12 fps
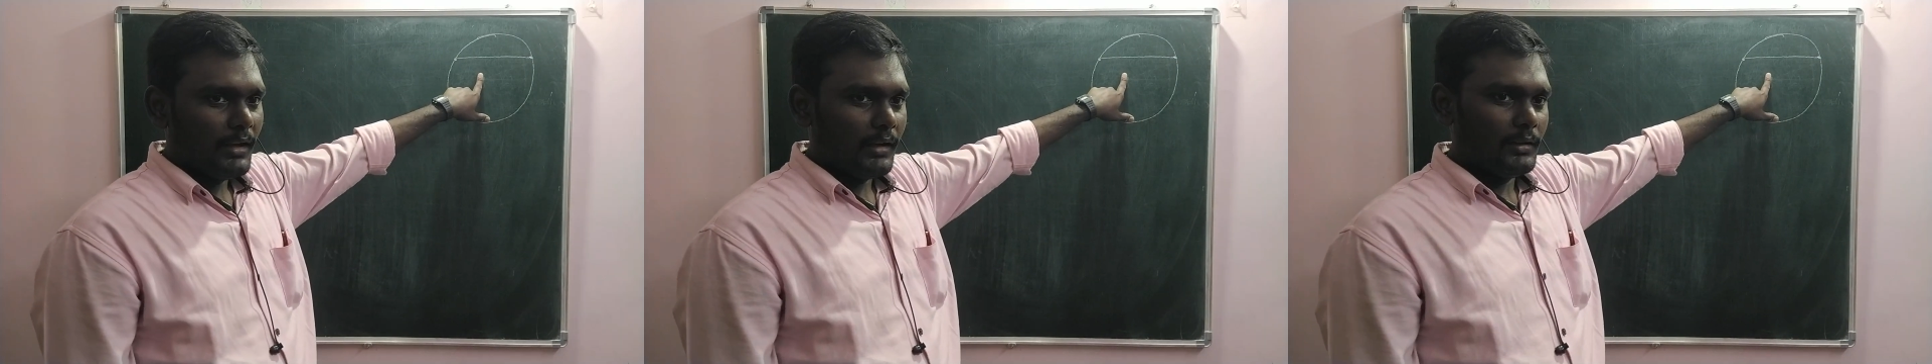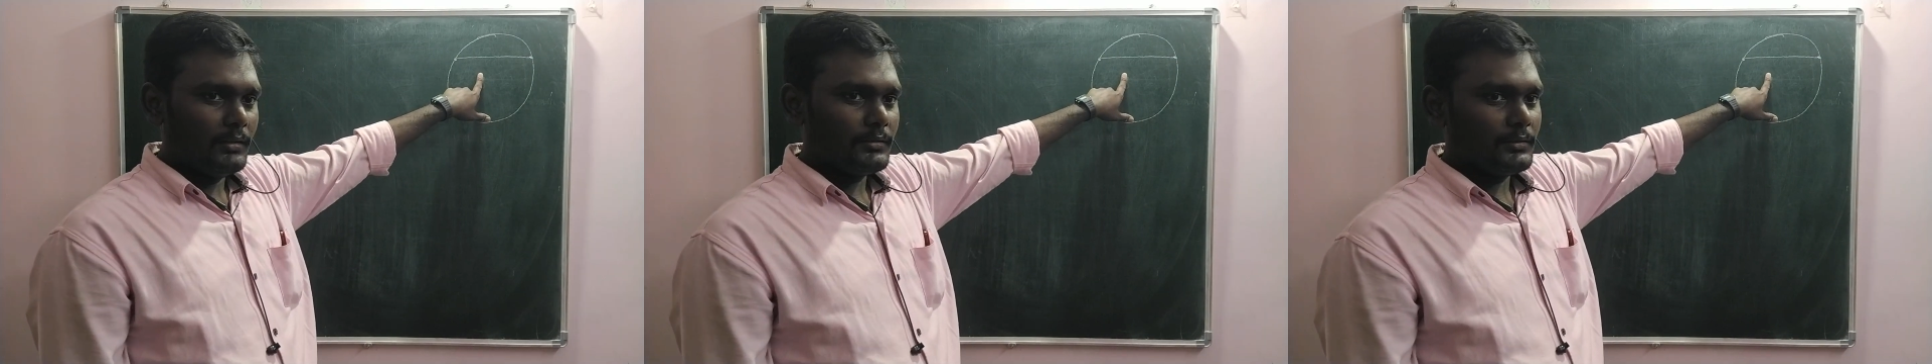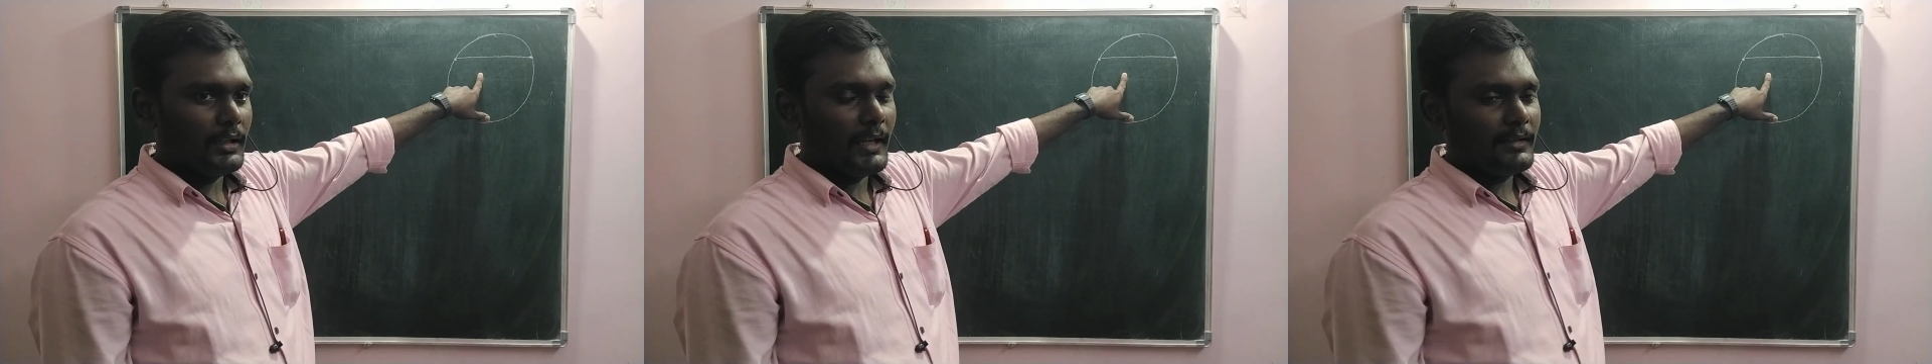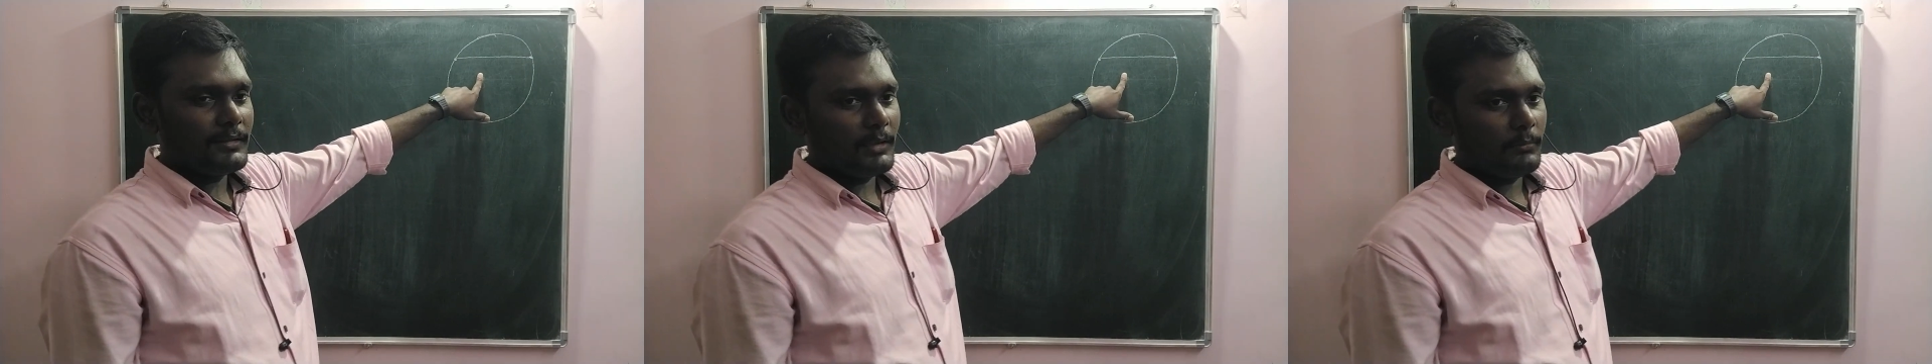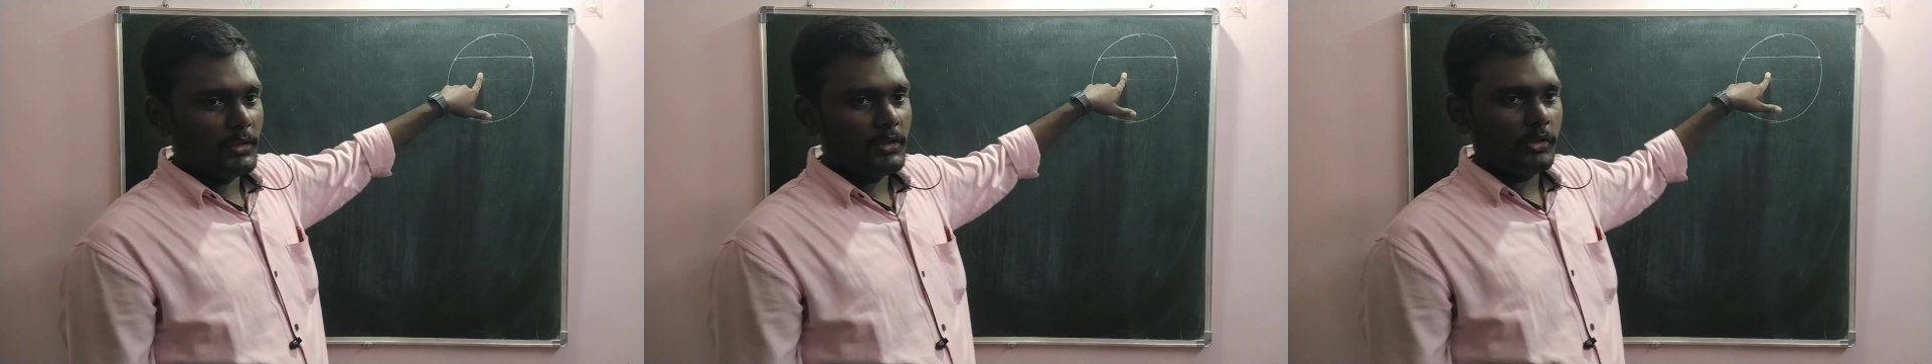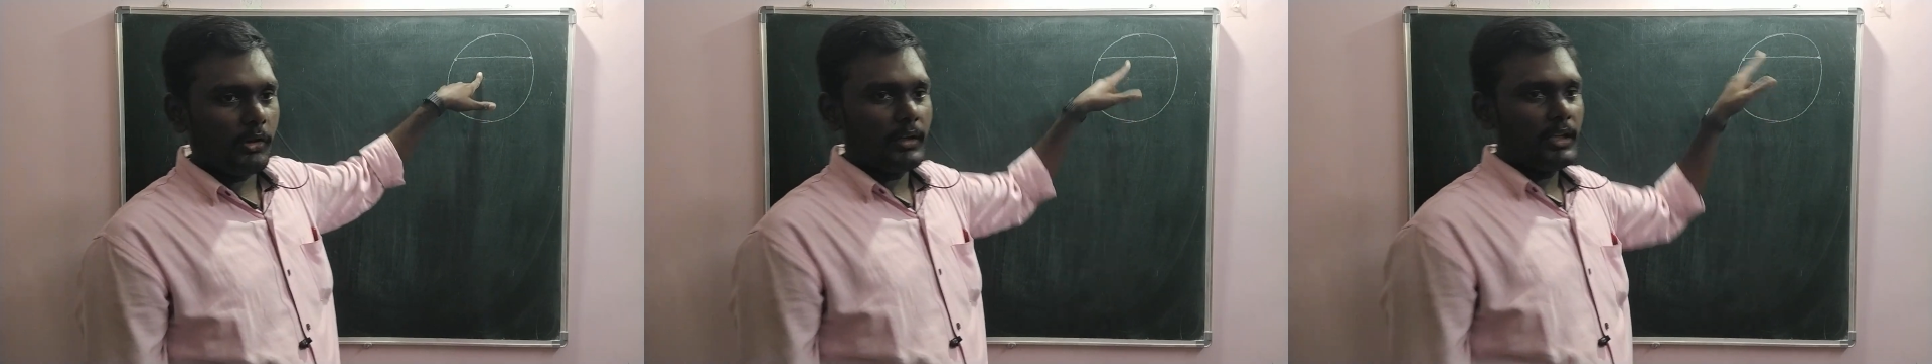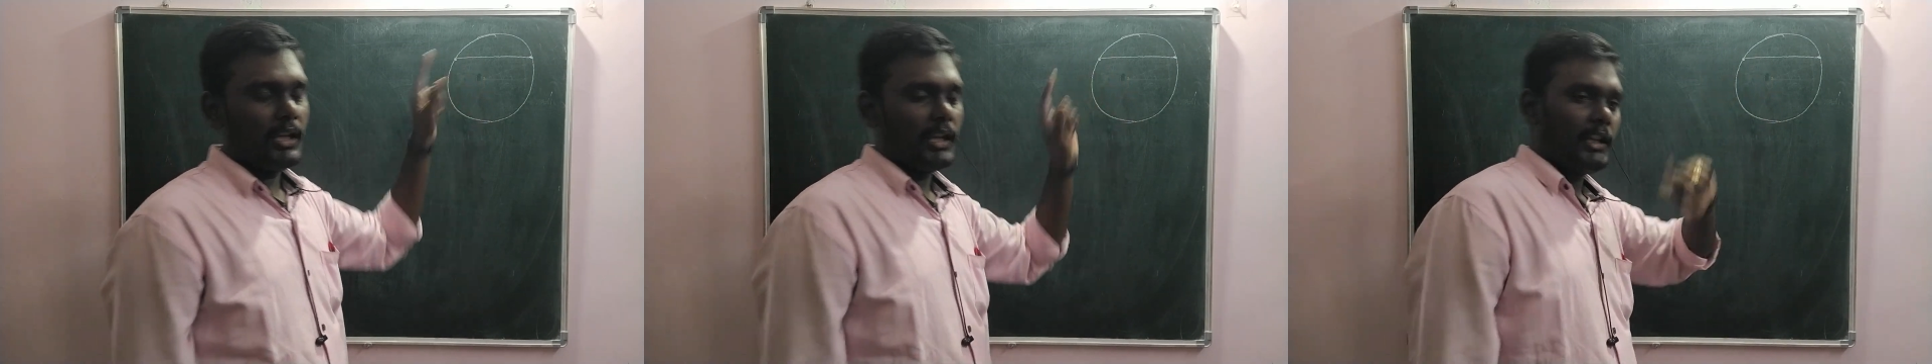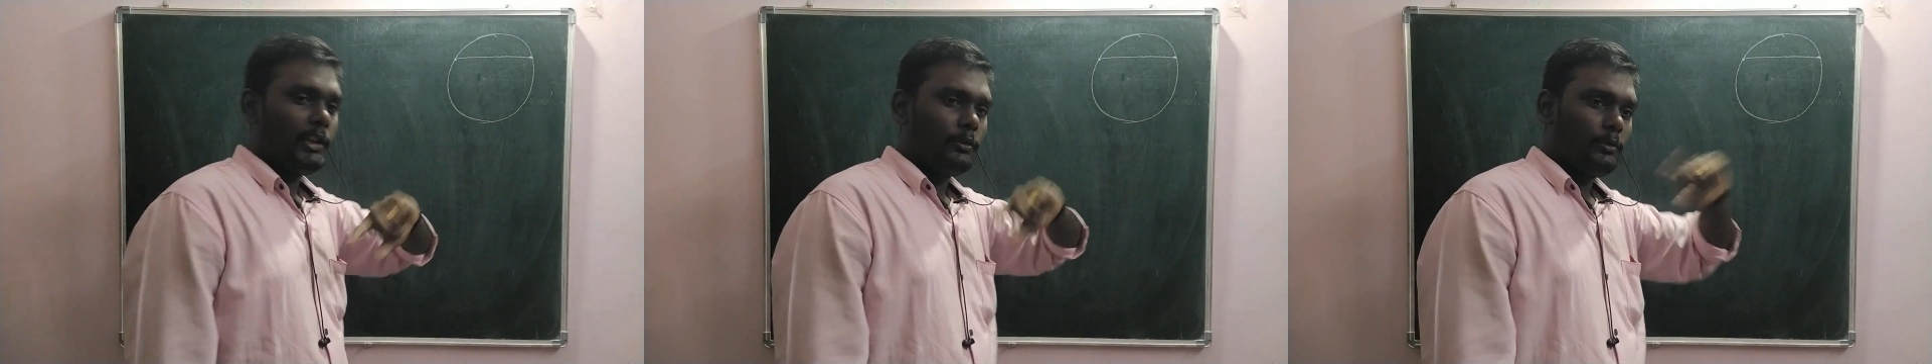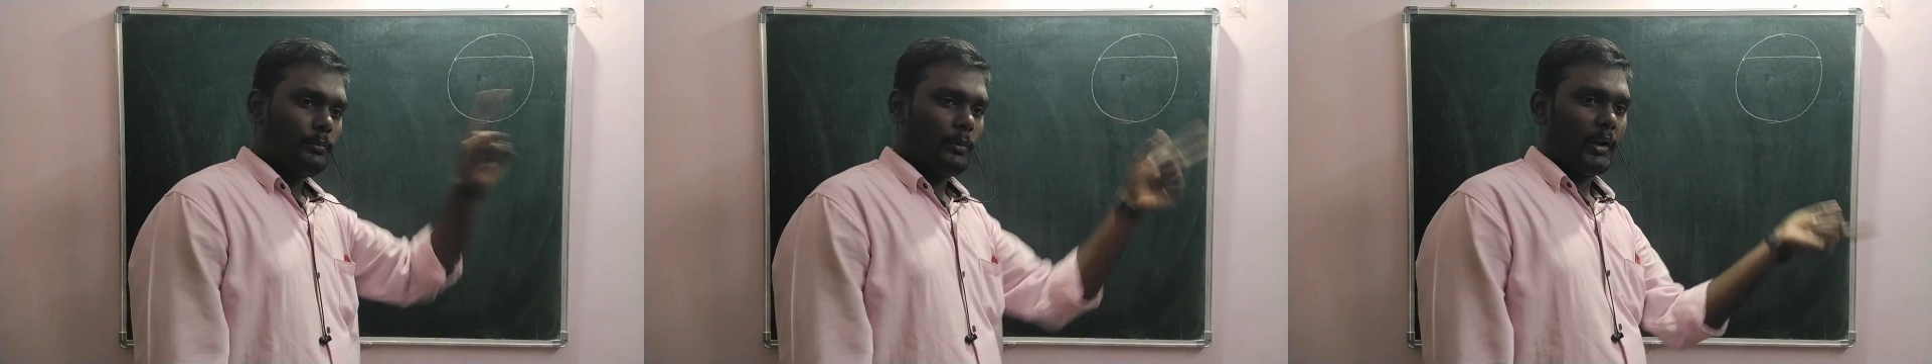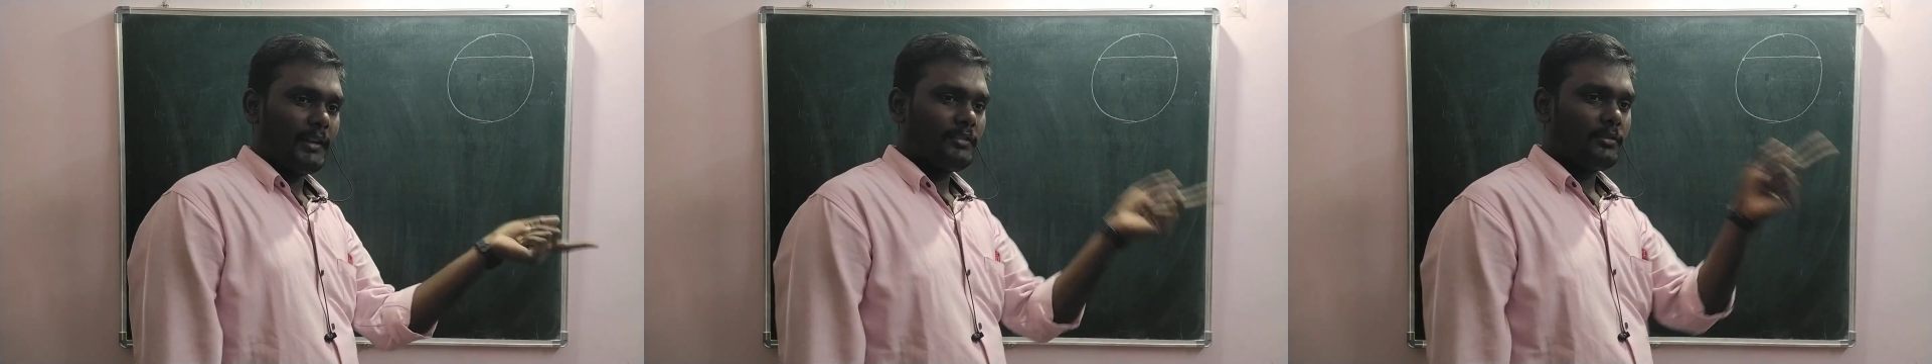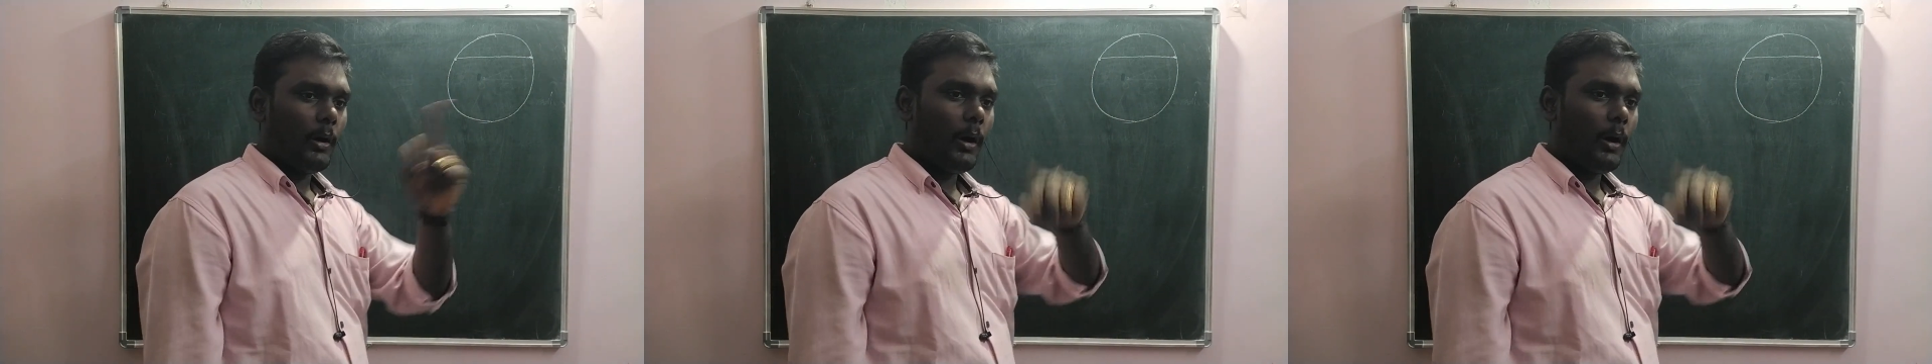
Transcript: or else the line segment joining any 2 points